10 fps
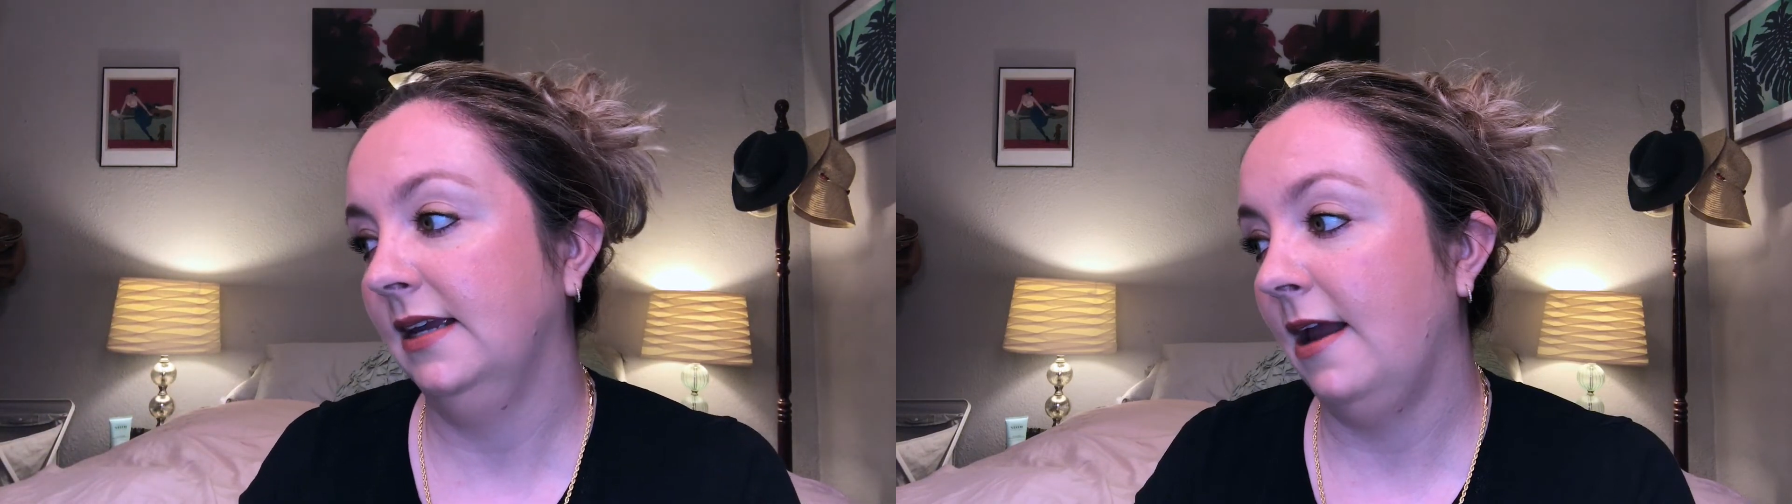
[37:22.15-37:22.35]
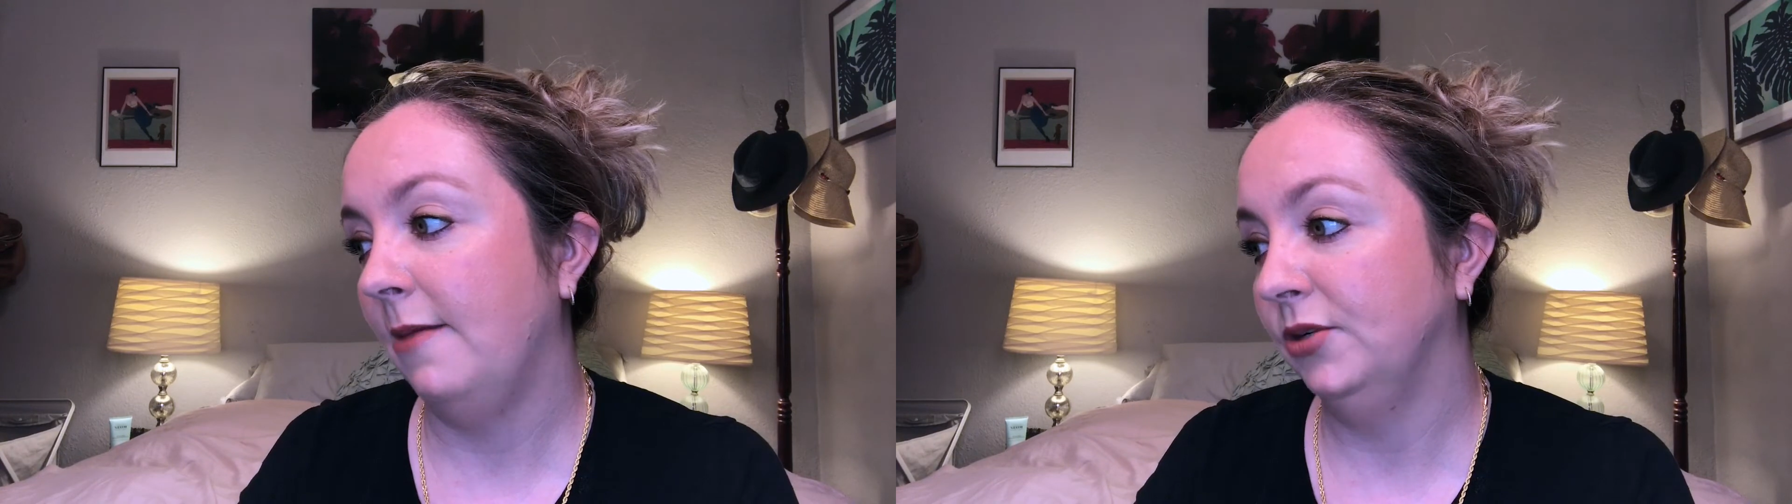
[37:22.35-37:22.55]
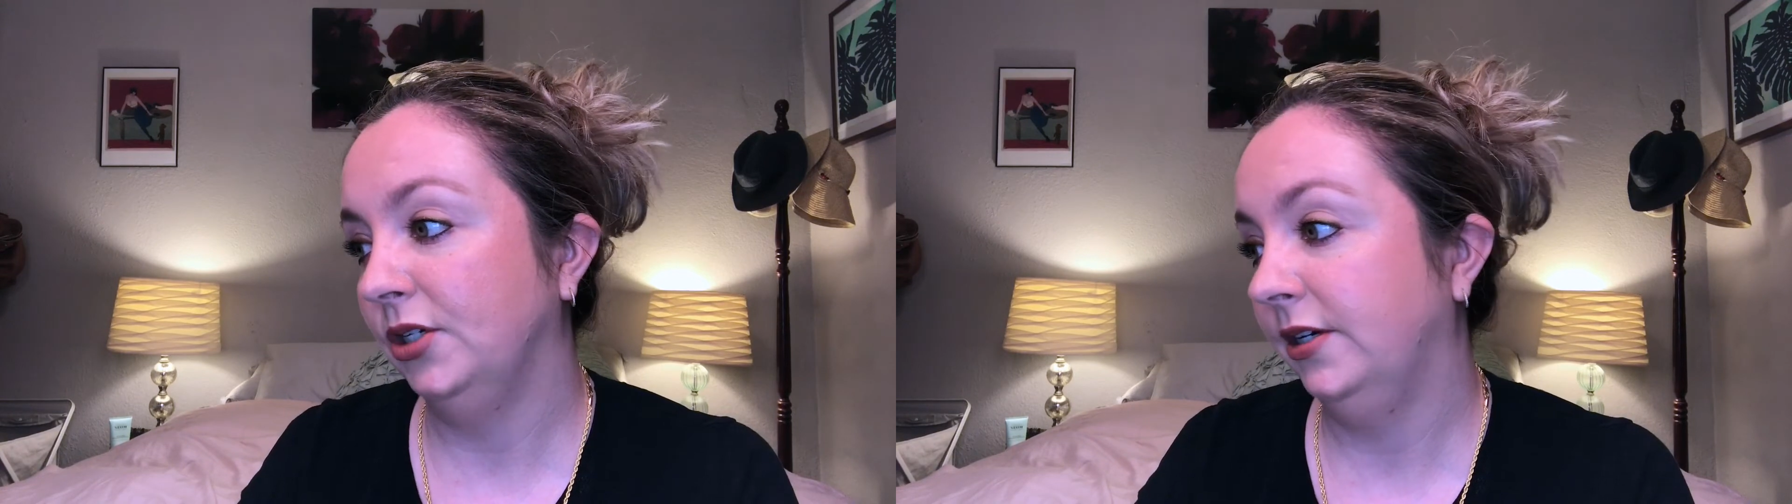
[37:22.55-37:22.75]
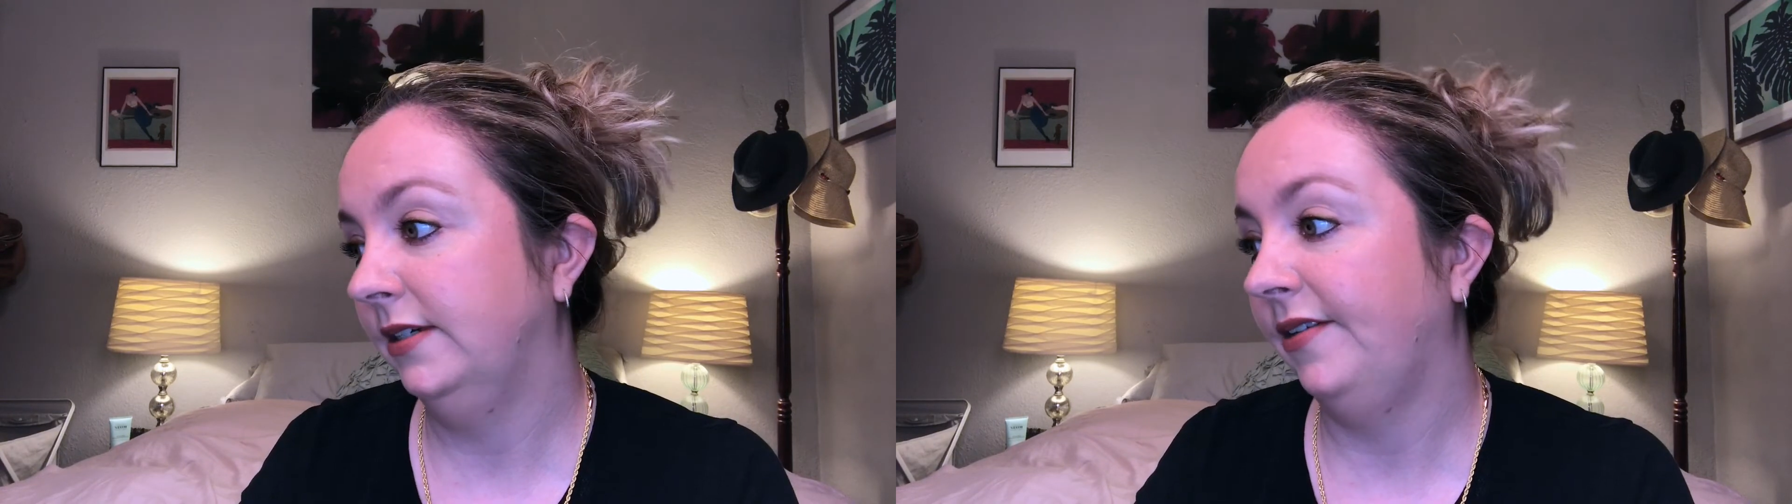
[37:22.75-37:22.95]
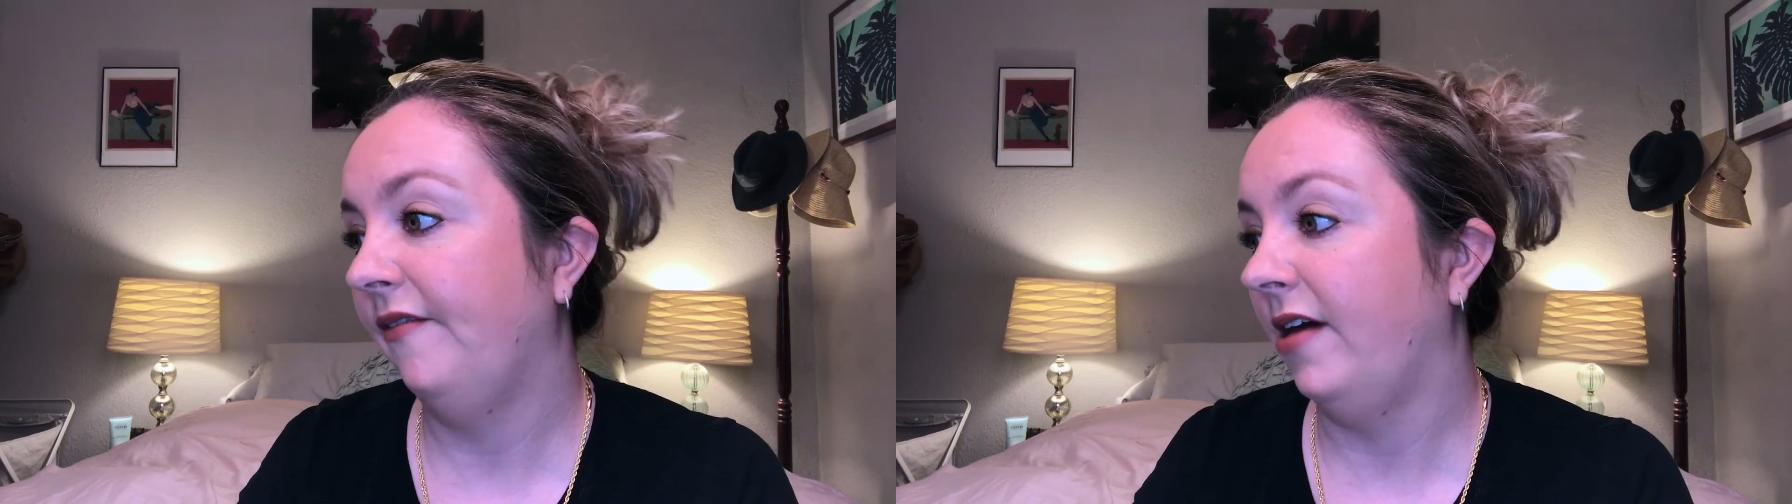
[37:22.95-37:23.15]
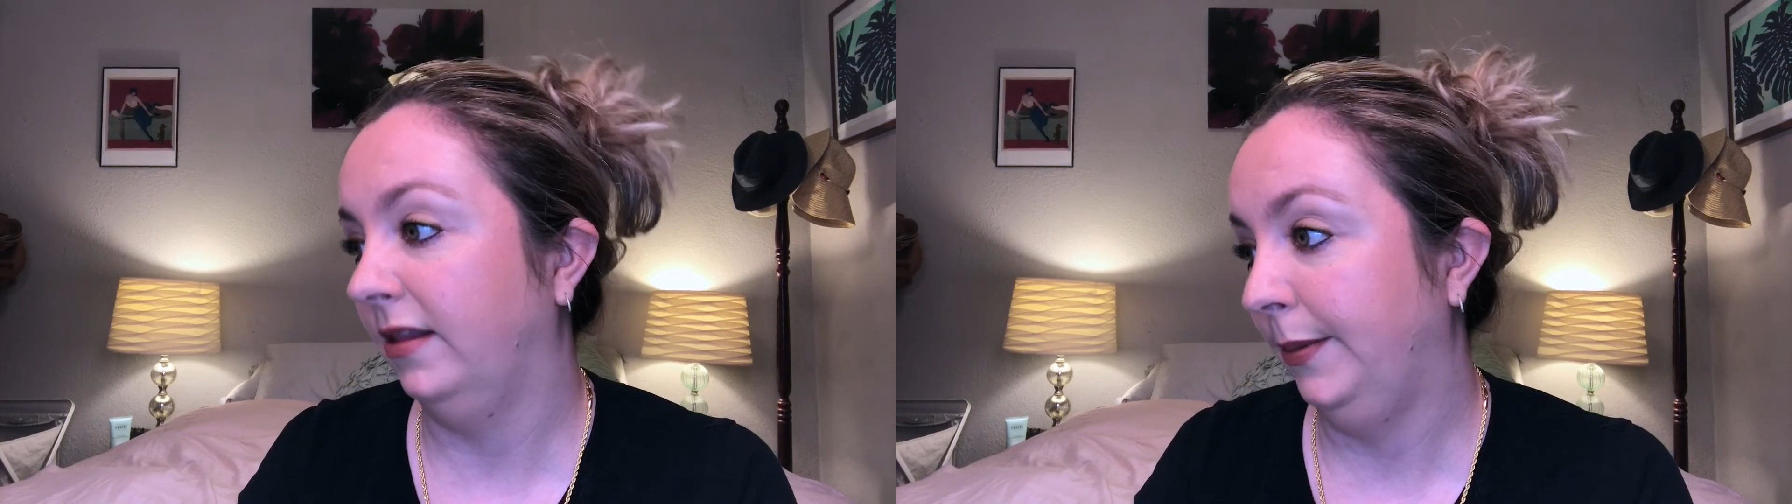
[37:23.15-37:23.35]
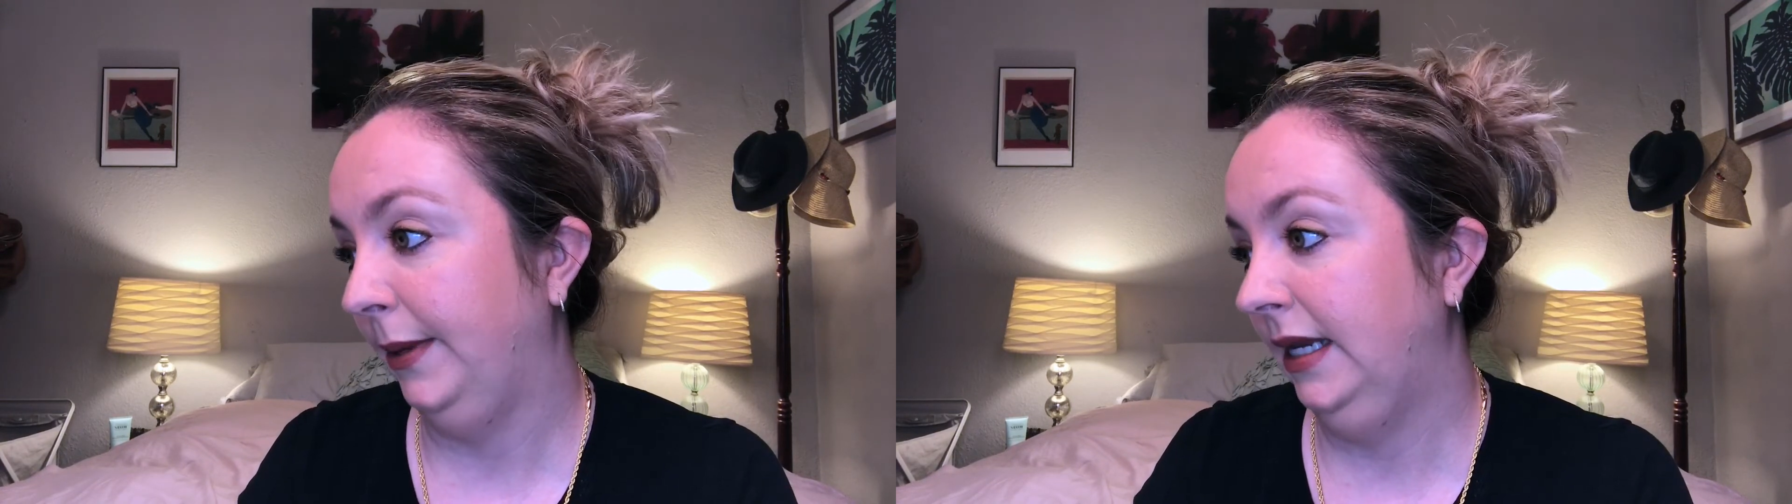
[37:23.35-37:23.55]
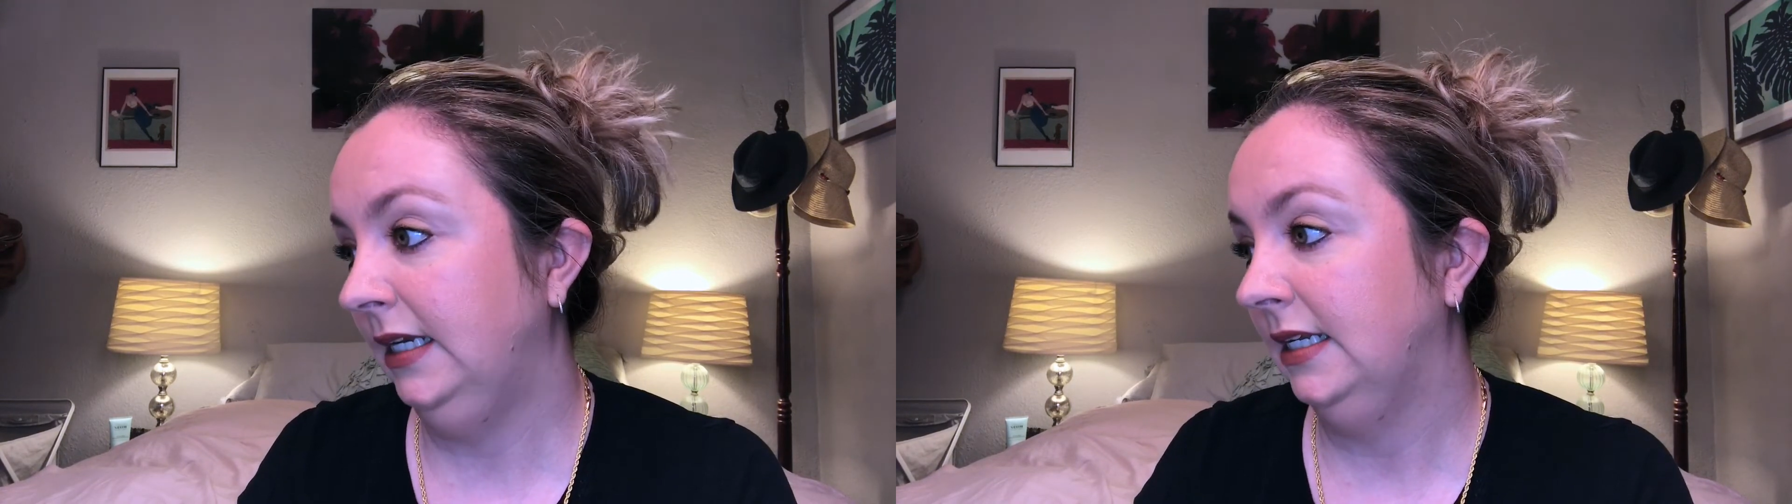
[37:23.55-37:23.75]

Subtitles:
I'm sure, in development.